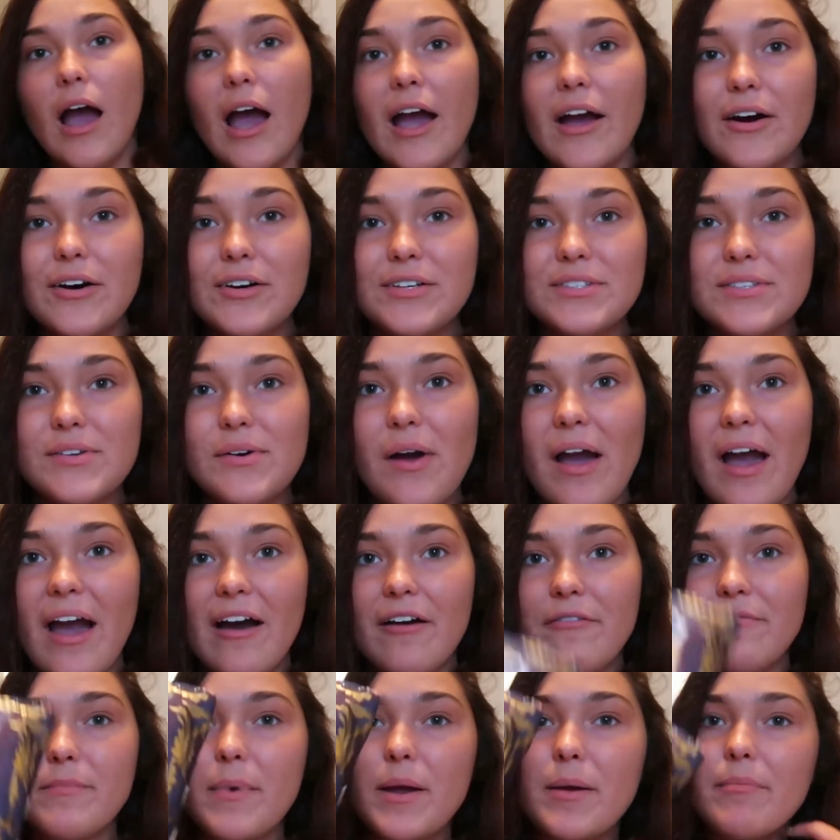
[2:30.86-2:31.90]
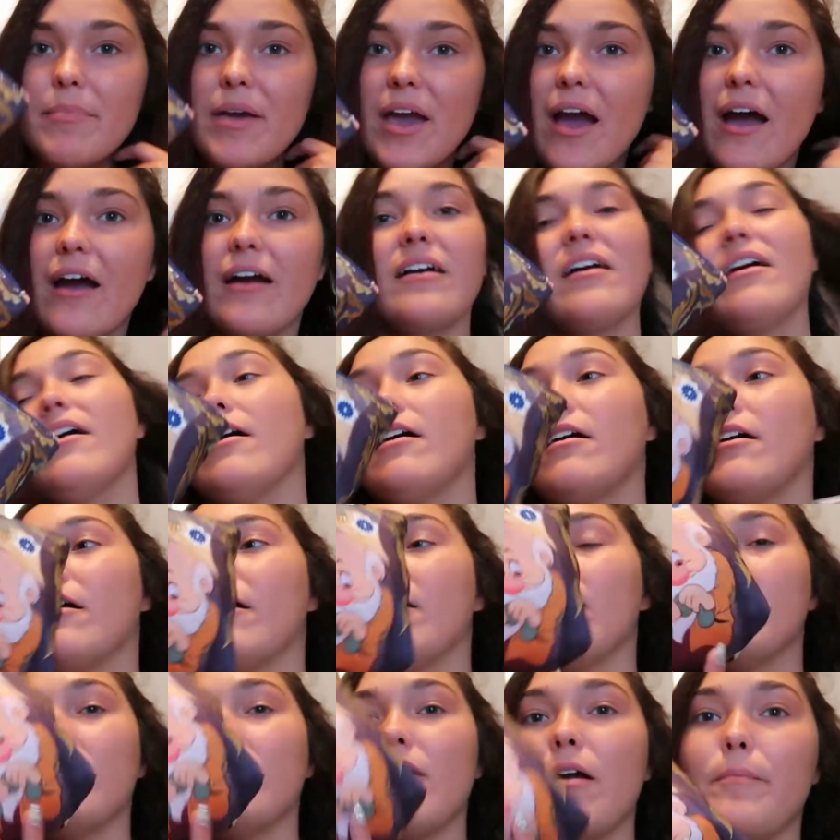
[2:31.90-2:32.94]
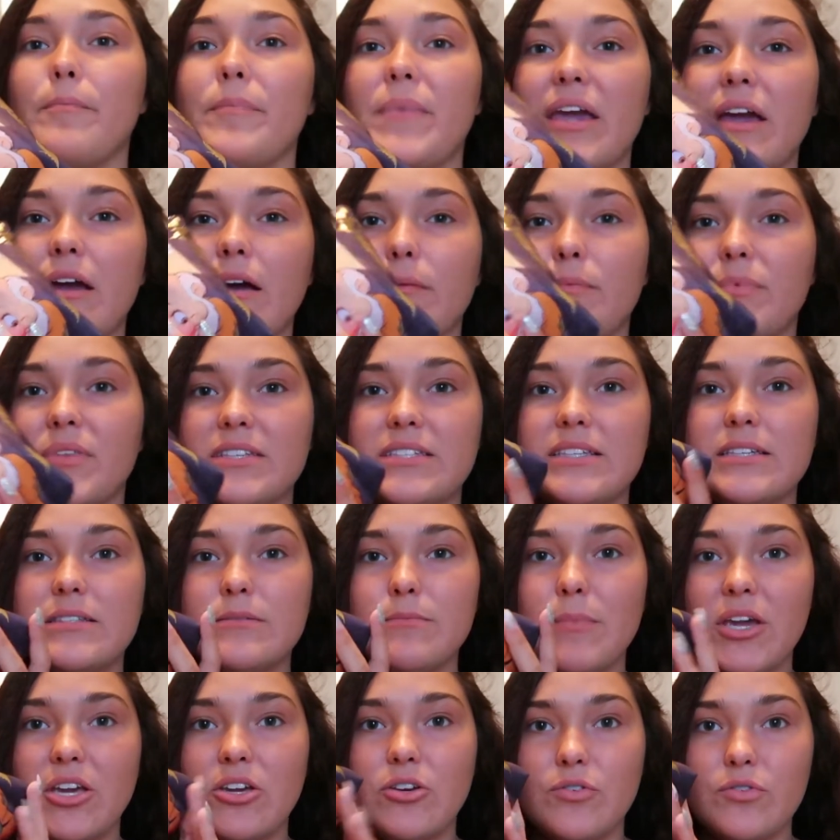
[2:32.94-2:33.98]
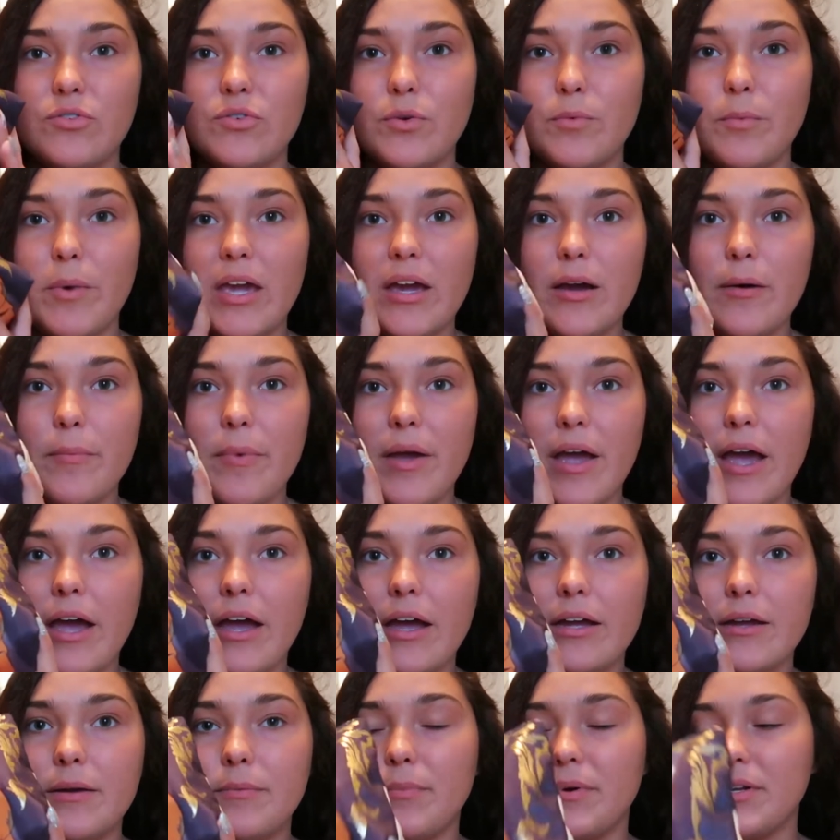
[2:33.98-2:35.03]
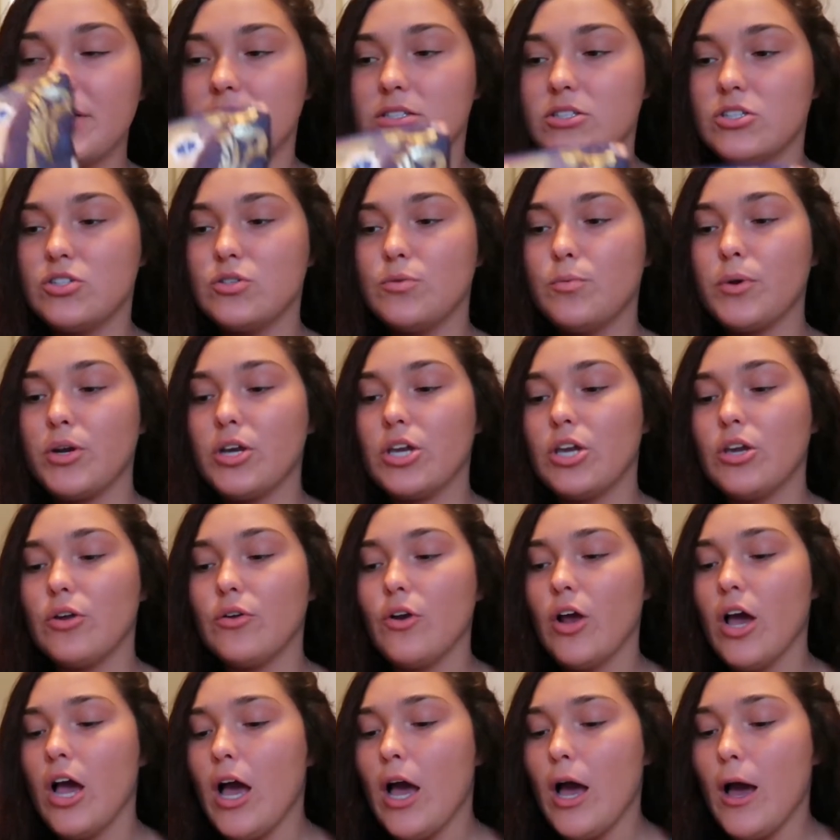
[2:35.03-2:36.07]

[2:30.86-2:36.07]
I also have my bag of makeup. This isn't my usual makeup bag, but it's super cute.